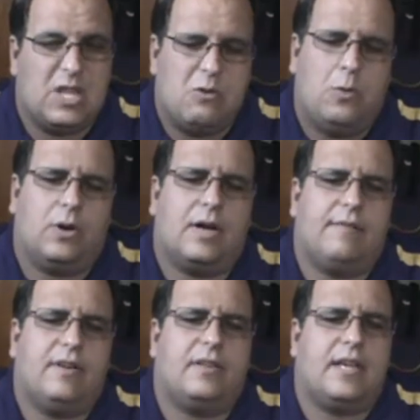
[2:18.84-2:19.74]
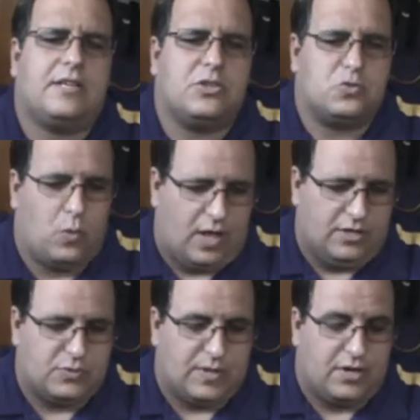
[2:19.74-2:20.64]
we weren't covering things as
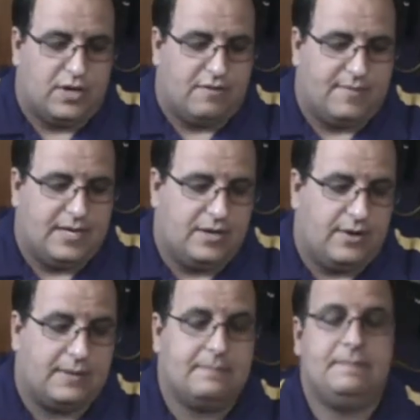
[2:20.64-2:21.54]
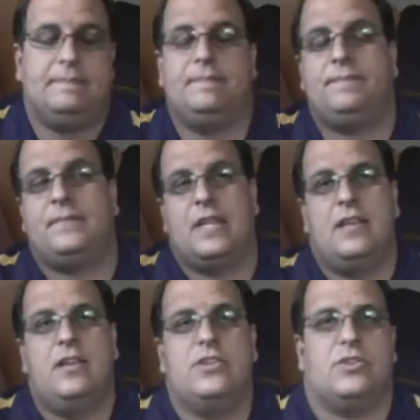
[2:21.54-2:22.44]
well as we could have been doing.
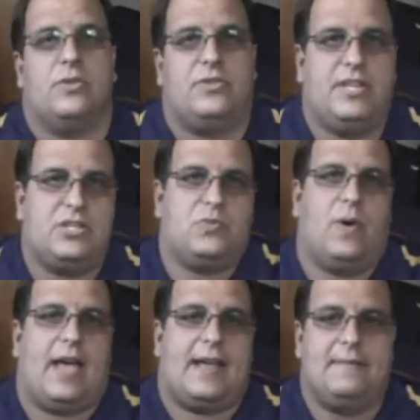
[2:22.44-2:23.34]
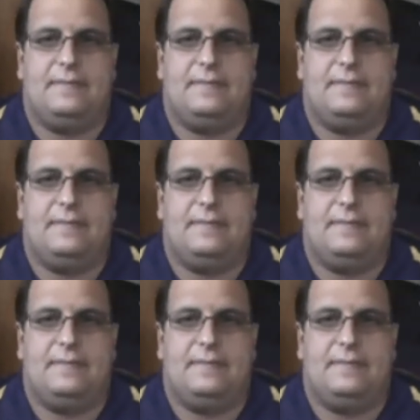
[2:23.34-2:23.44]
So this way,